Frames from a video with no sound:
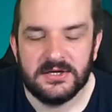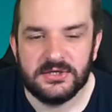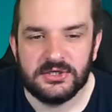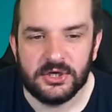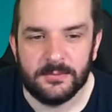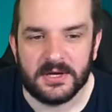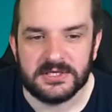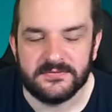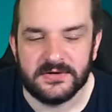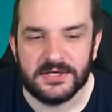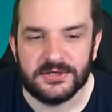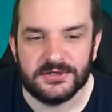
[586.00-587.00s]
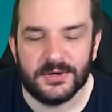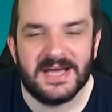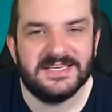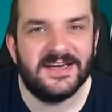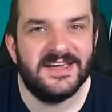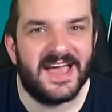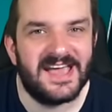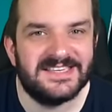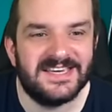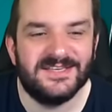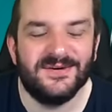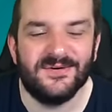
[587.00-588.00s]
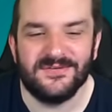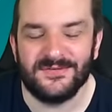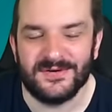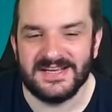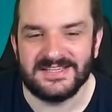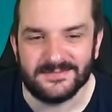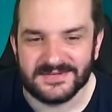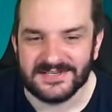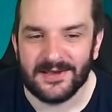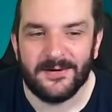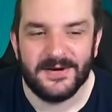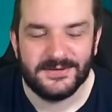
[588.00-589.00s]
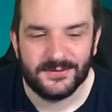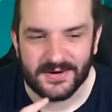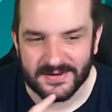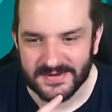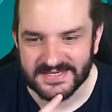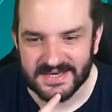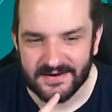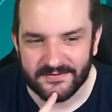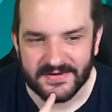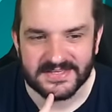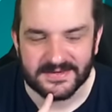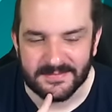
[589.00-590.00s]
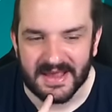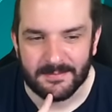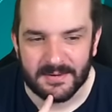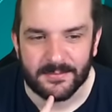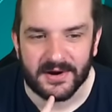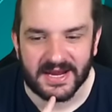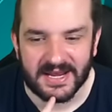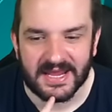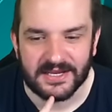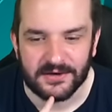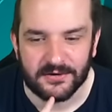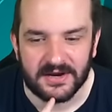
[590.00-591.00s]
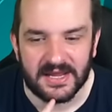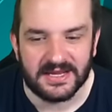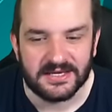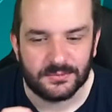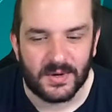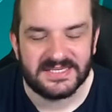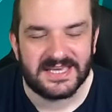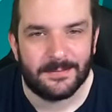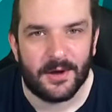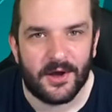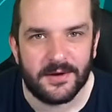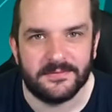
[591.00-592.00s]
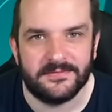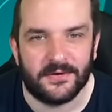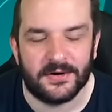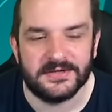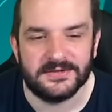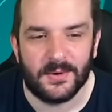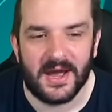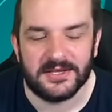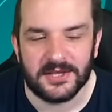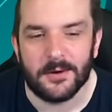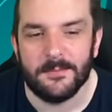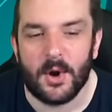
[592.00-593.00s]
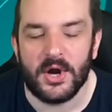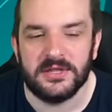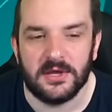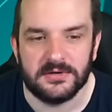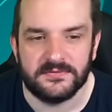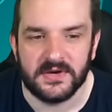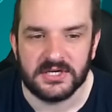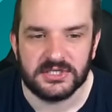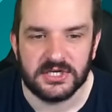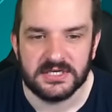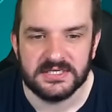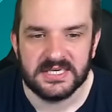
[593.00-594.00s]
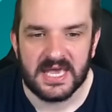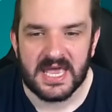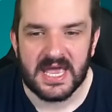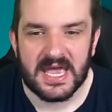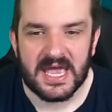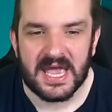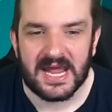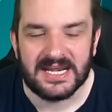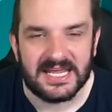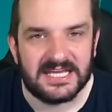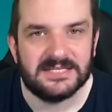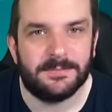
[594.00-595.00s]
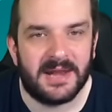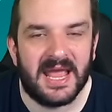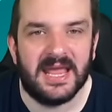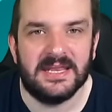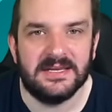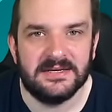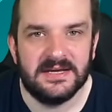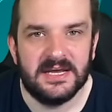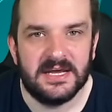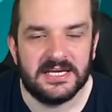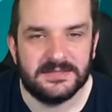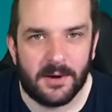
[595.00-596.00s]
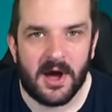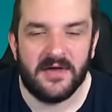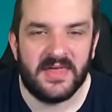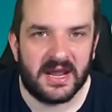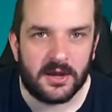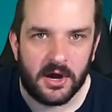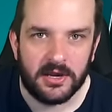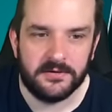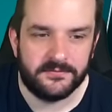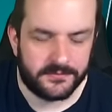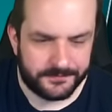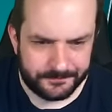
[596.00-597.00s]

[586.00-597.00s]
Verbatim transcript: too much of an issue. So as I as I talk through this, I'm slowly talking myself into maybe bringing Aït-Nouri in because West Ham at home and Forest away, I don't mind those fixtures, and he is playing as part of that kind of